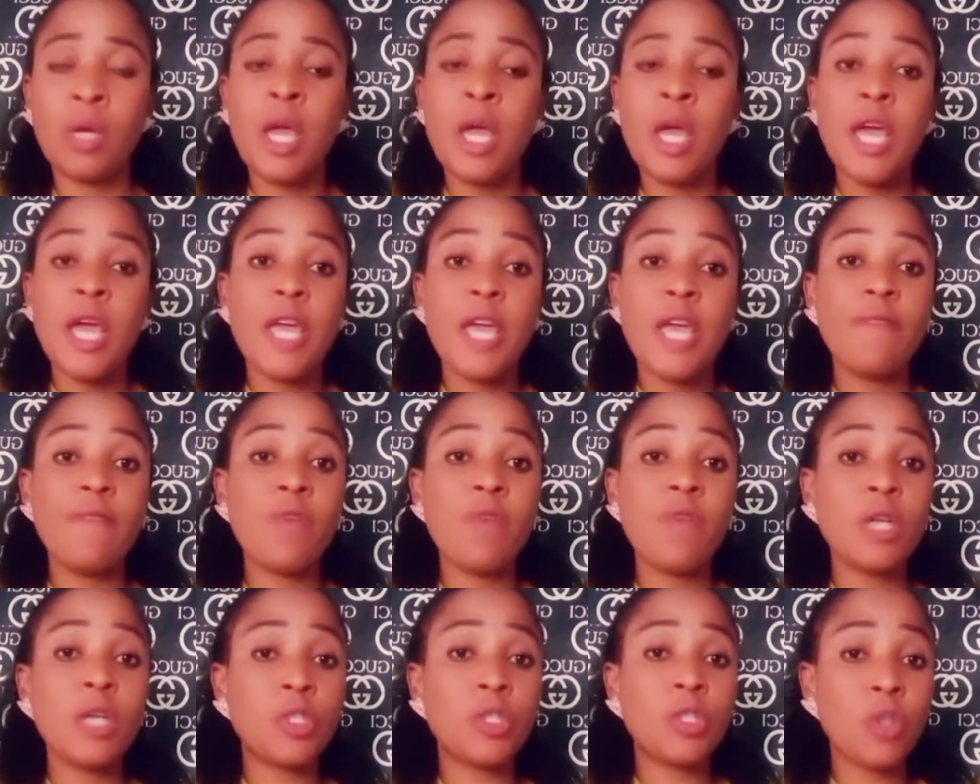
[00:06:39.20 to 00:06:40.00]
If you
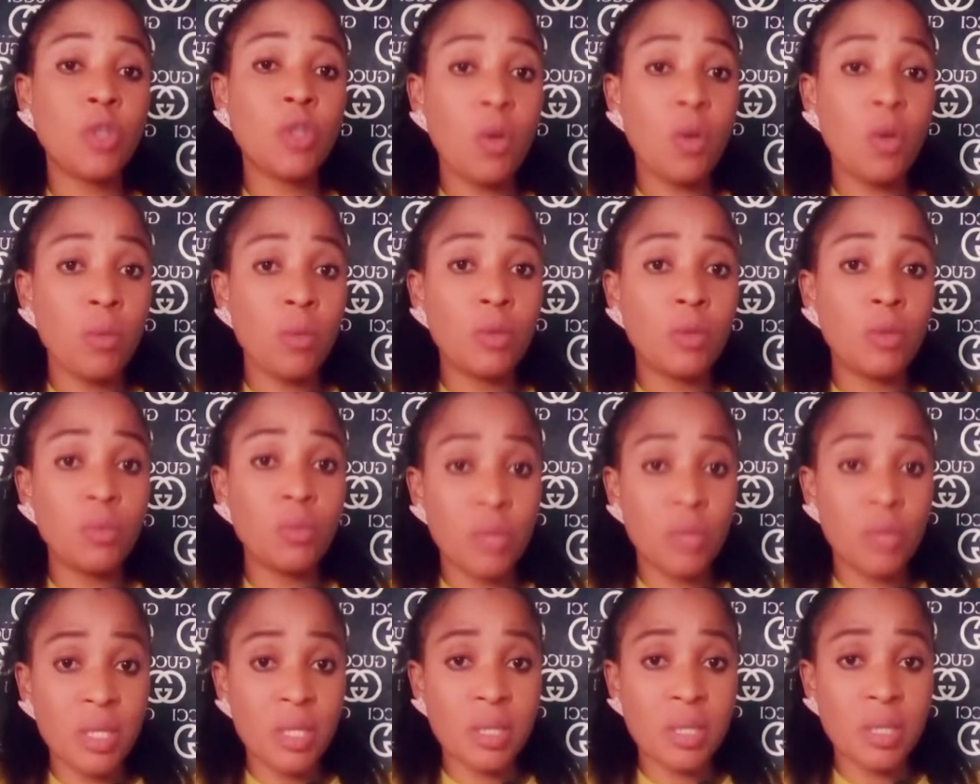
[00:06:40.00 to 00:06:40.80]
are someone who
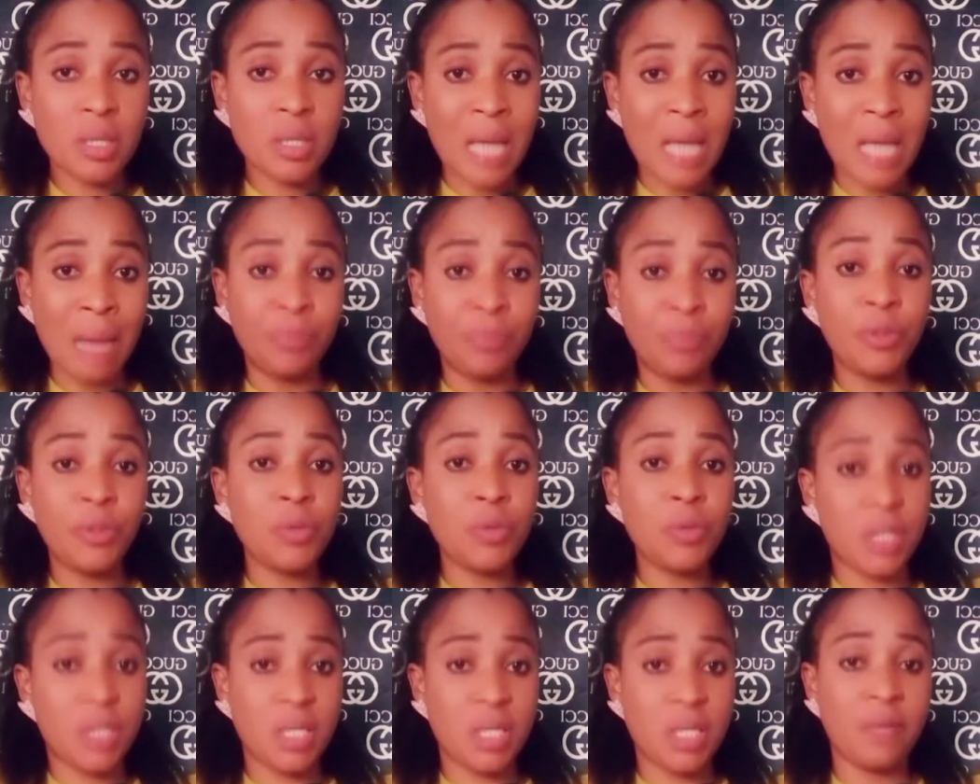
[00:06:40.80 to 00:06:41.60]
is
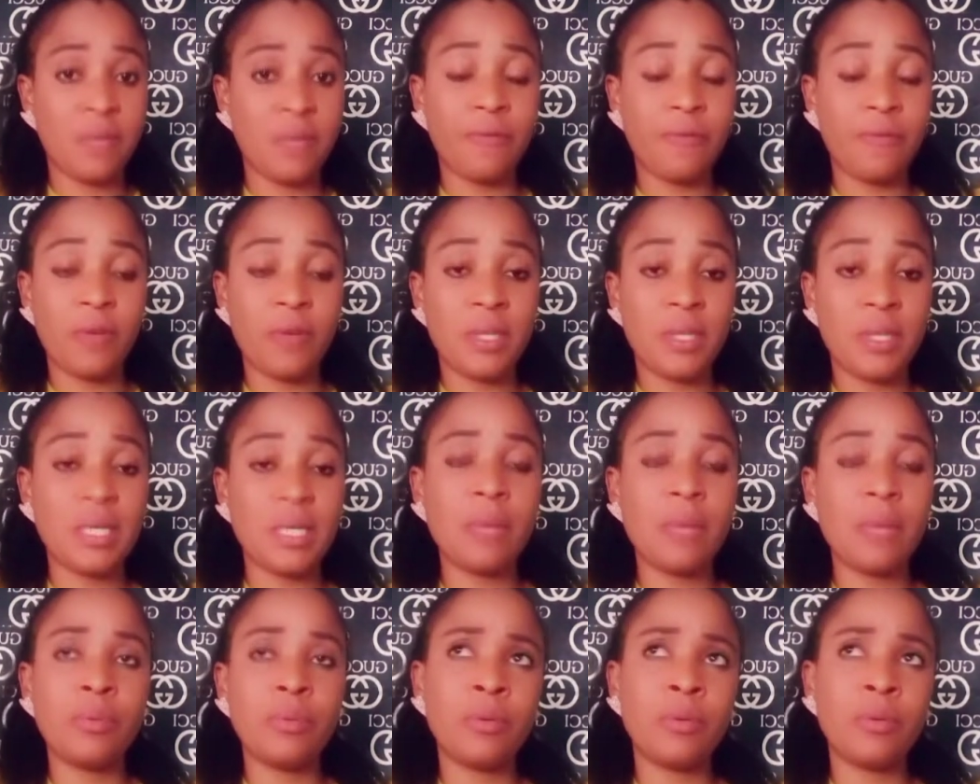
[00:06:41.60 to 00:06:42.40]
abusive, for
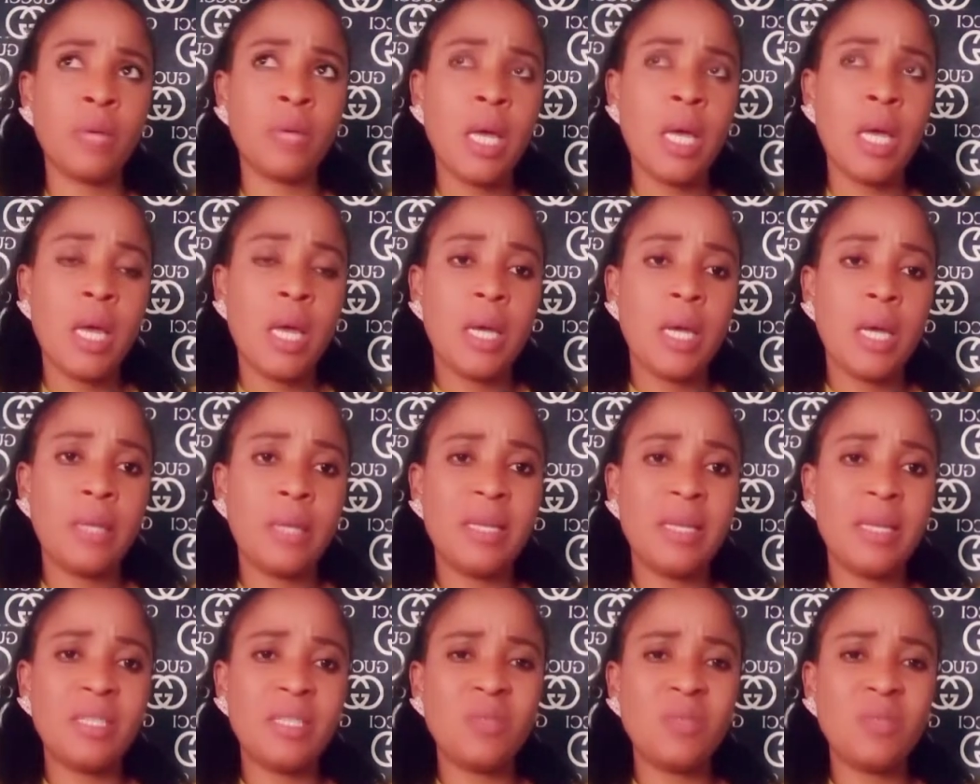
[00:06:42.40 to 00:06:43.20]
example,
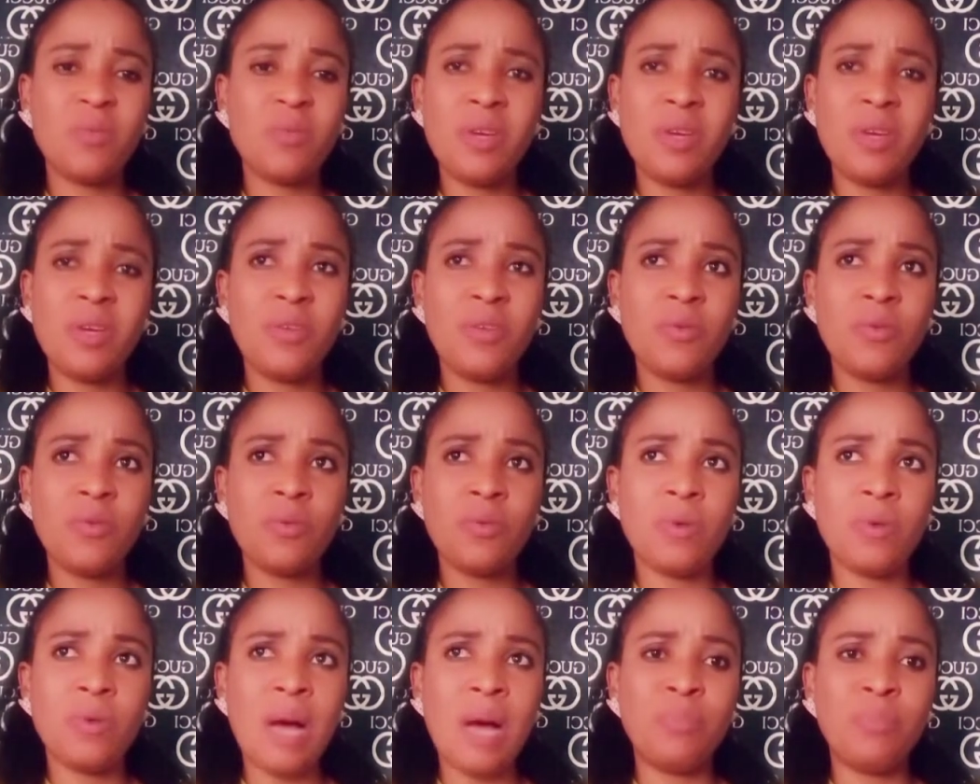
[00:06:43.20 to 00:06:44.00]
there's a way you
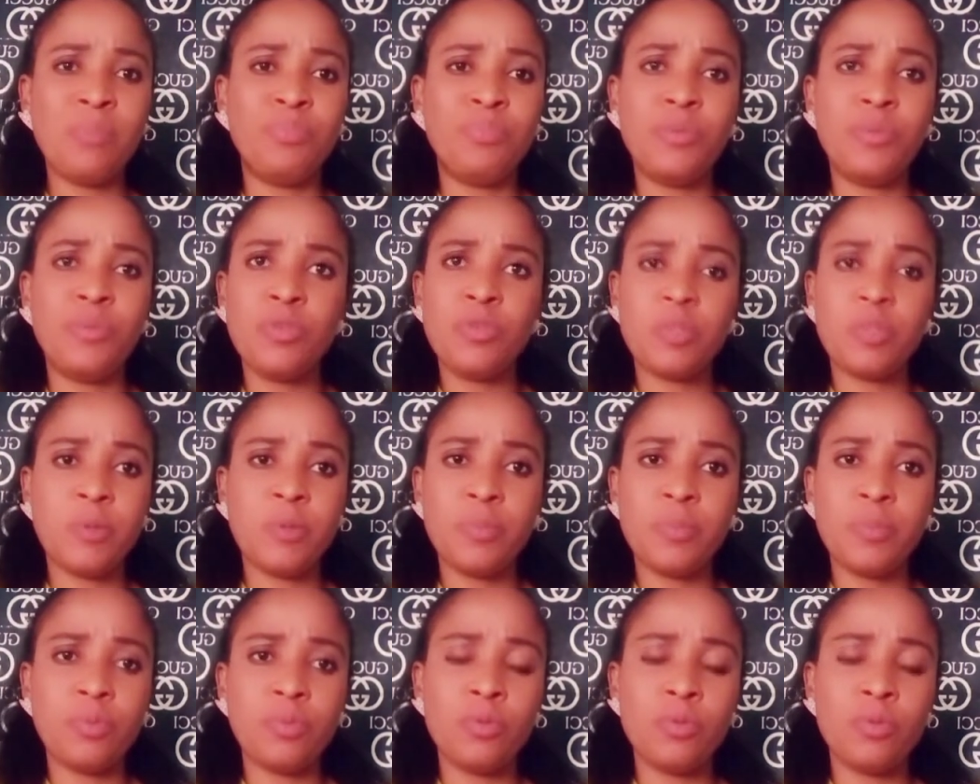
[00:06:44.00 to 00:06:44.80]
abuse
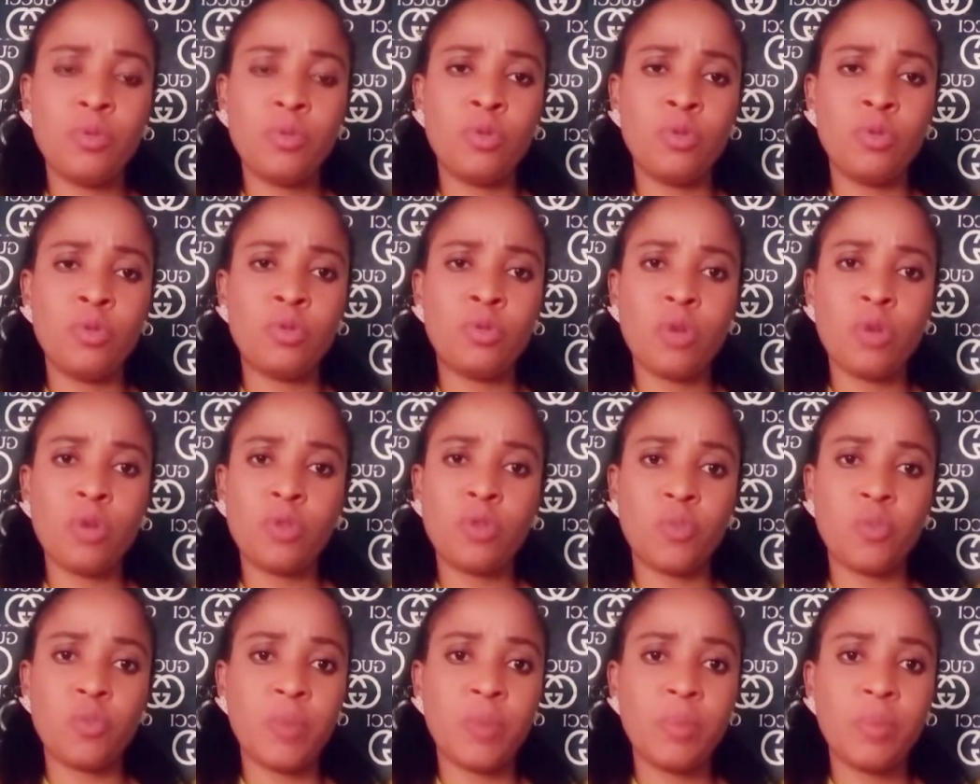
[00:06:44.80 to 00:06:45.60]
people, you talk to
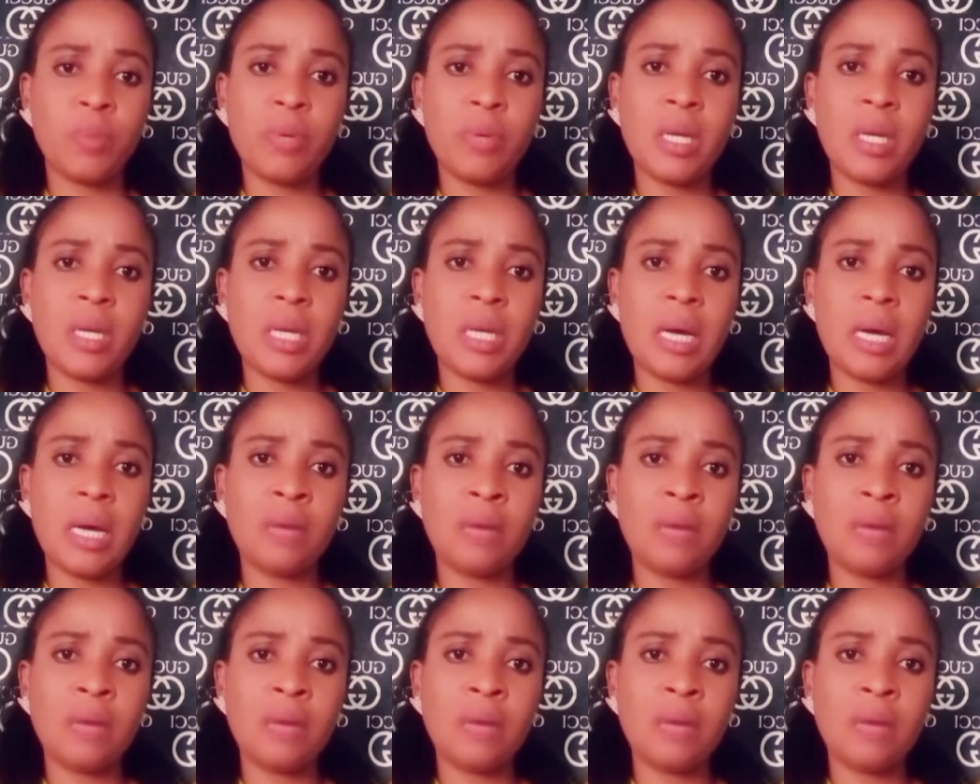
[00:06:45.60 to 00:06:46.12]
people anyhow.